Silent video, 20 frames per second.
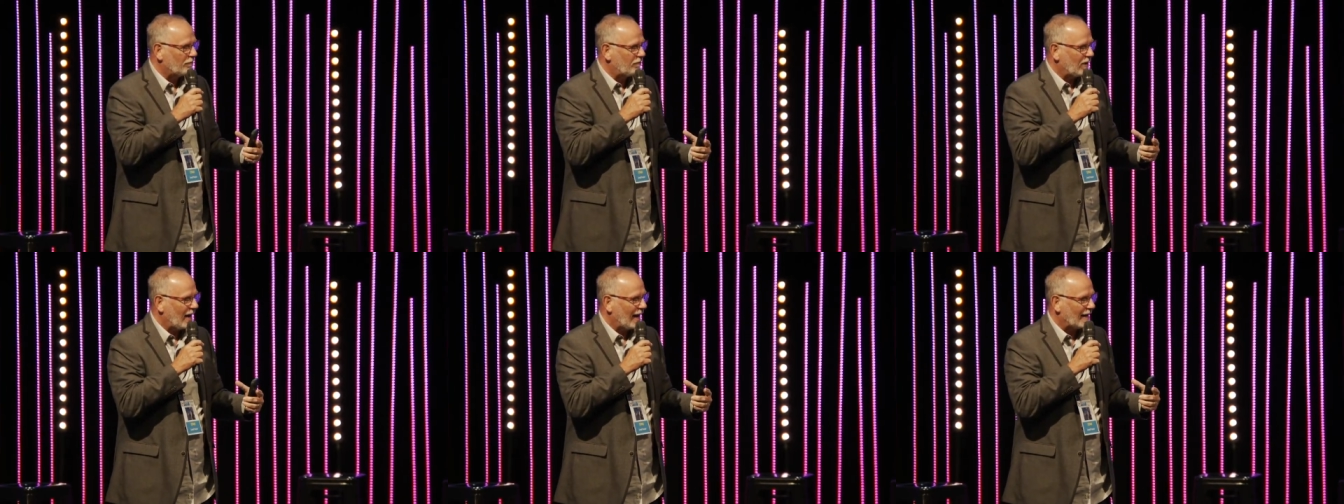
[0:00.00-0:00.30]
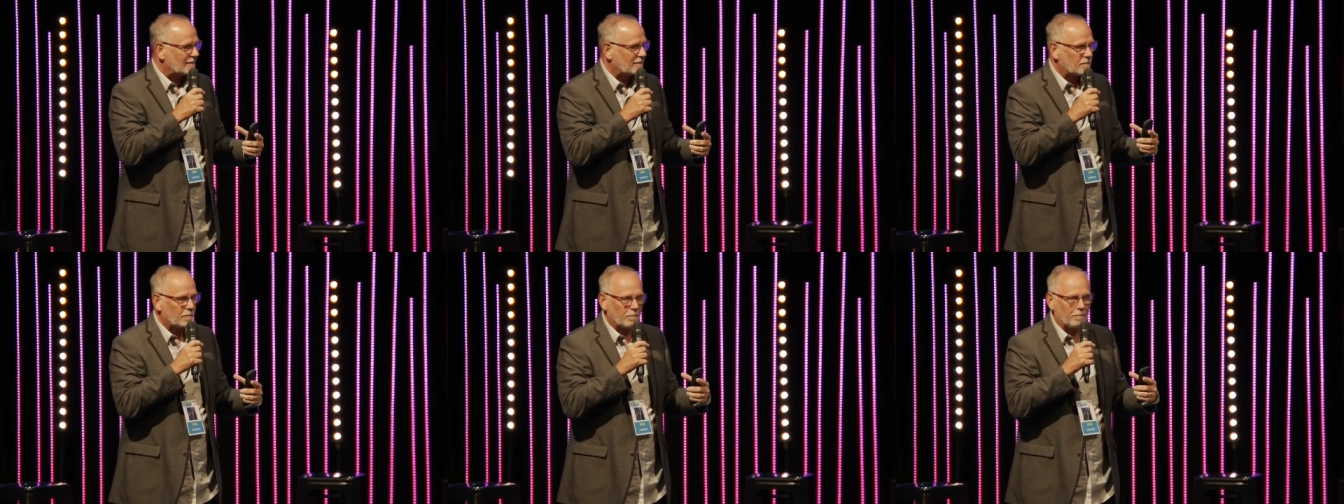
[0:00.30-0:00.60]

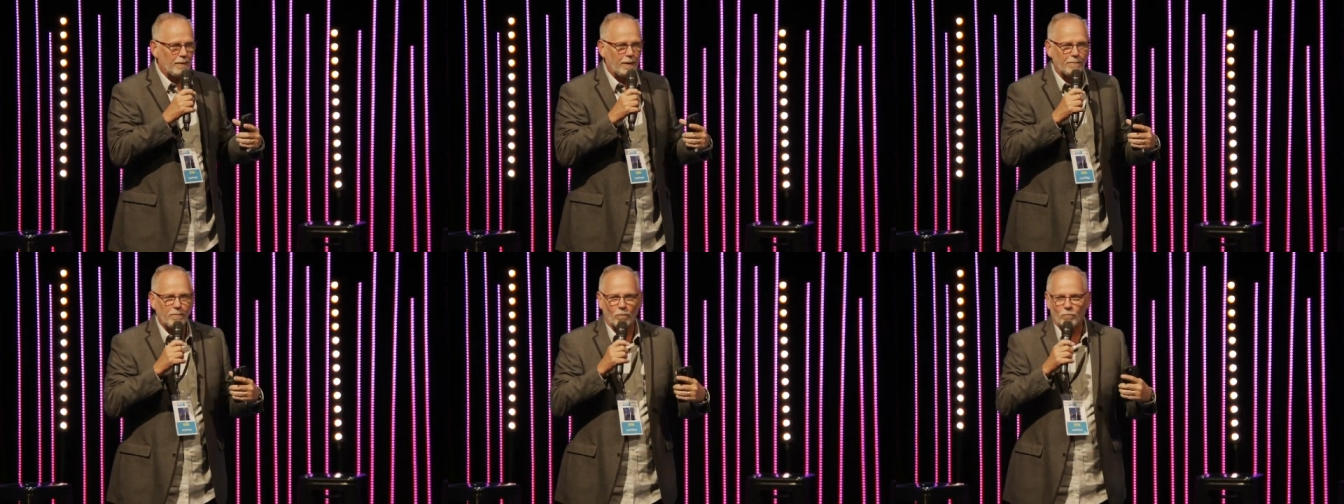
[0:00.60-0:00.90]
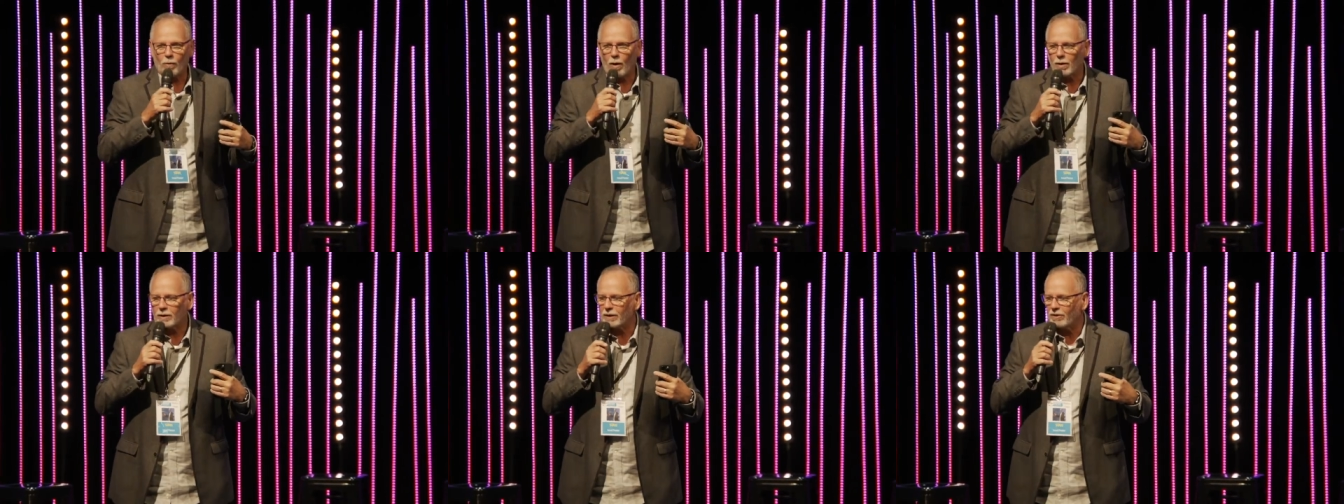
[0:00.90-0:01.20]
vest and people
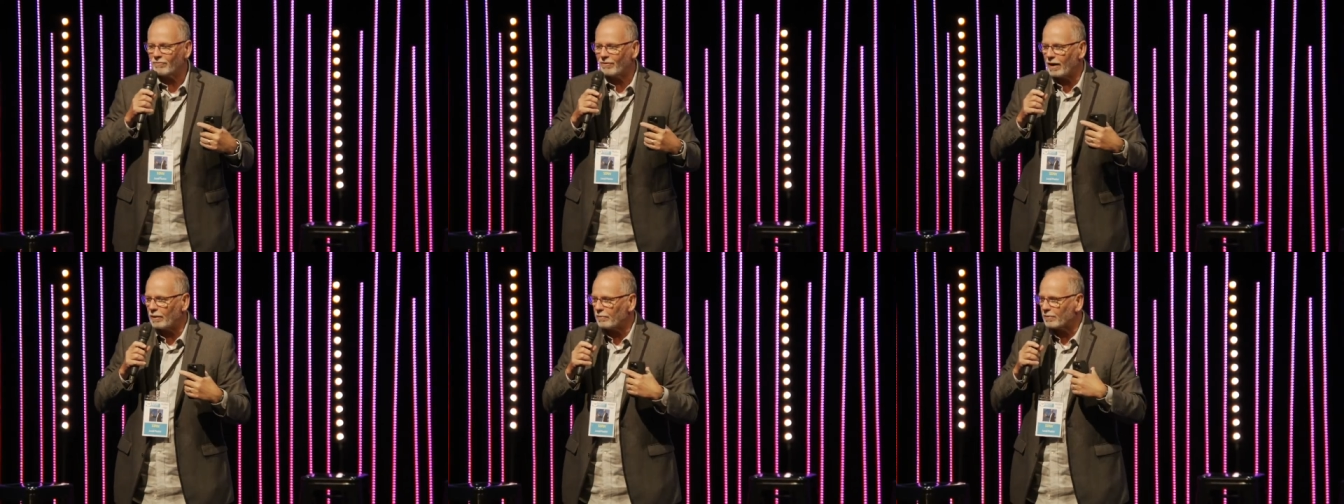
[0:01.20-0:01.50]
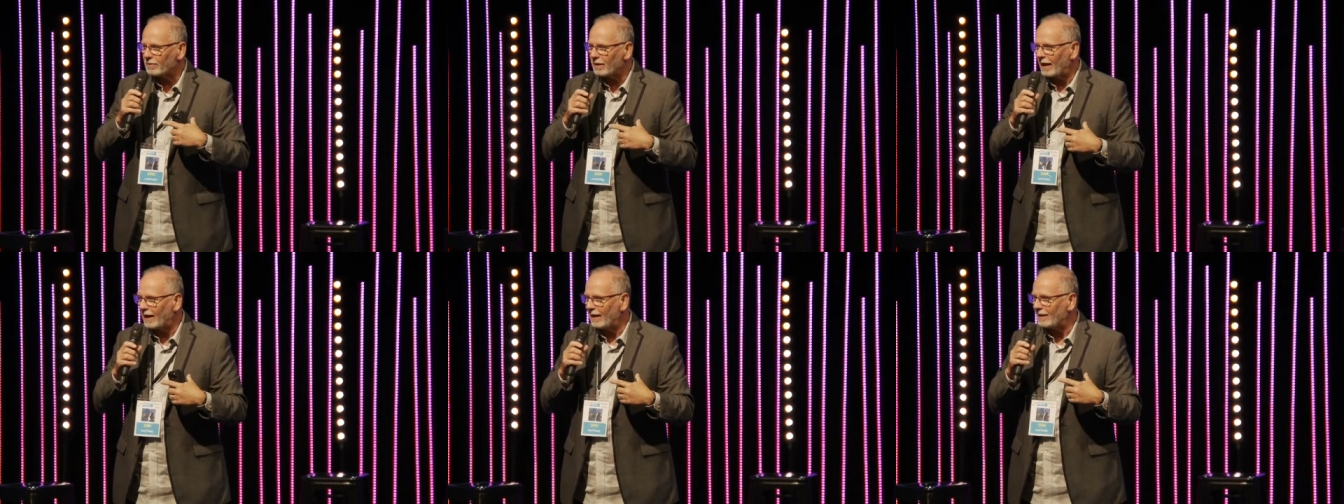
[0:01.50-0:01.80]
walking around
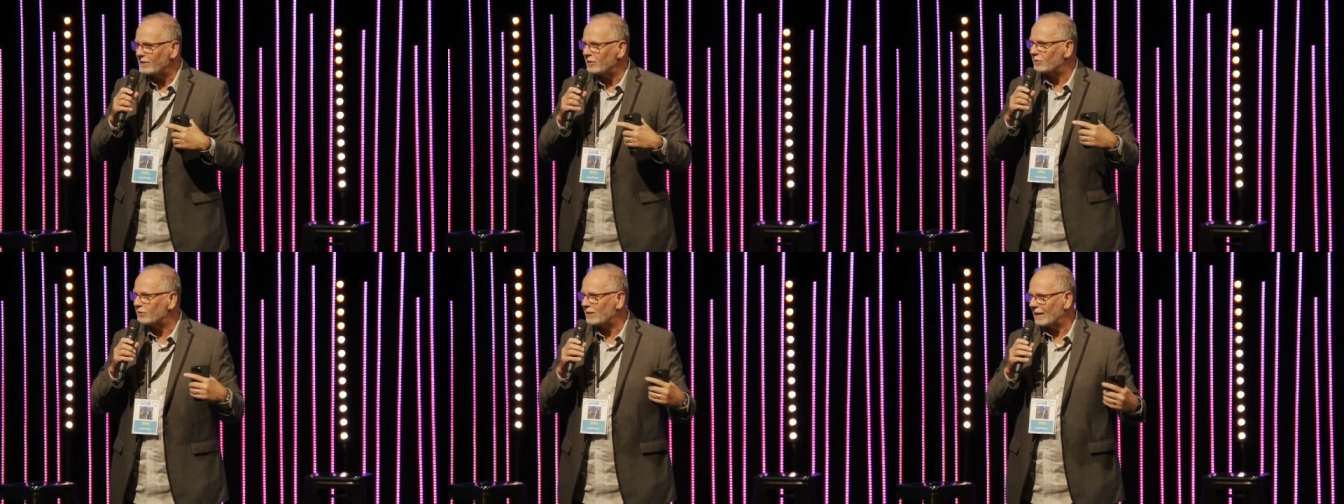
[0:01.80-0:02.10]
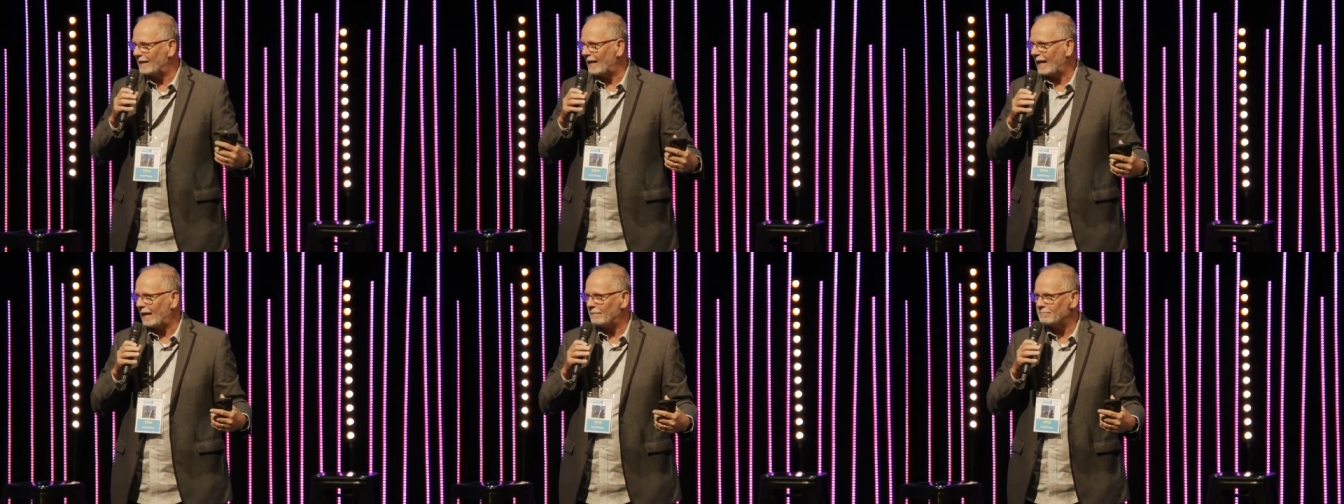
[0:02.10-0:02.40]
with lanyards
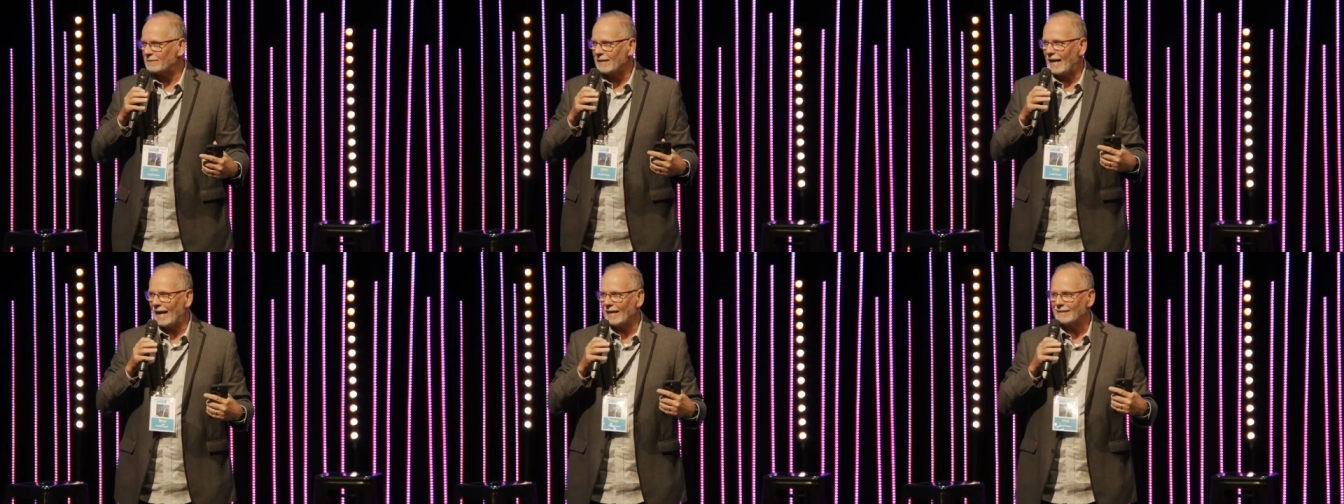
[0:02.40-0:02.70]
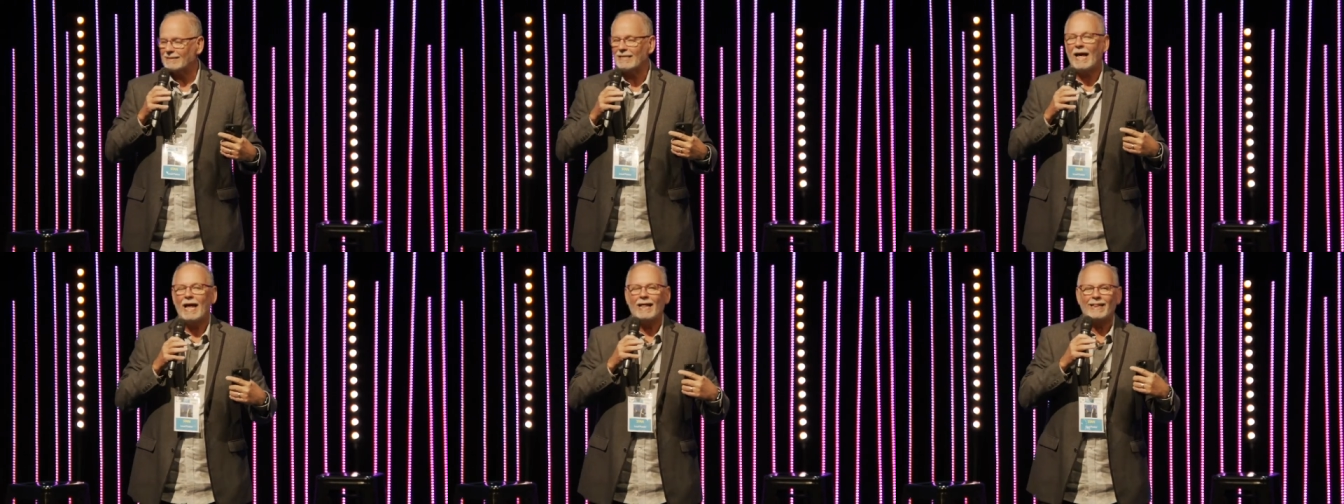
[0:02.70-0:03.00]
and name
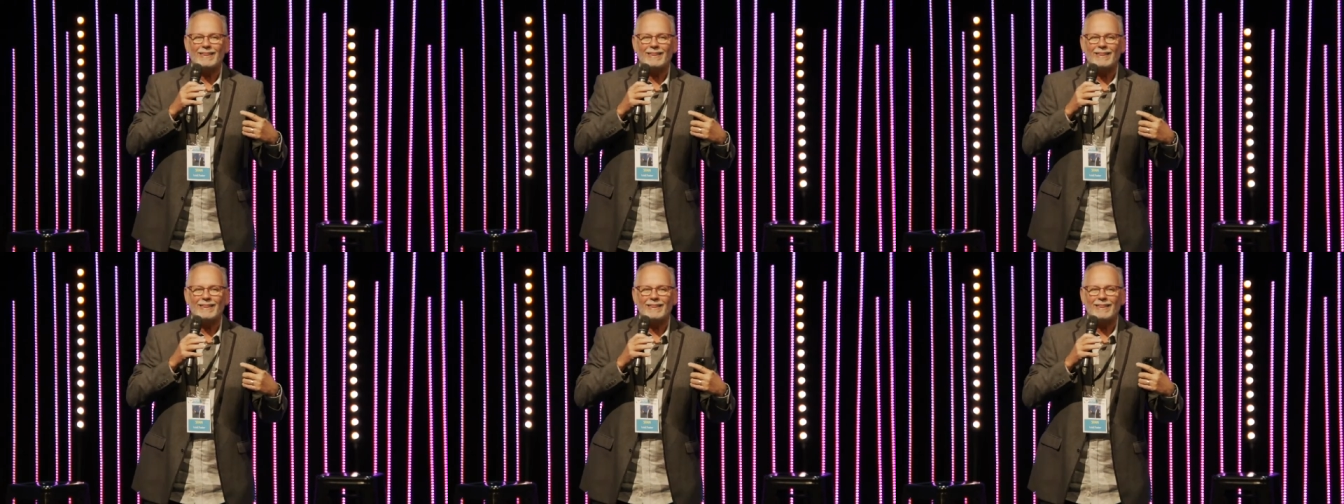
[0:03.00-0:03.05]
tags,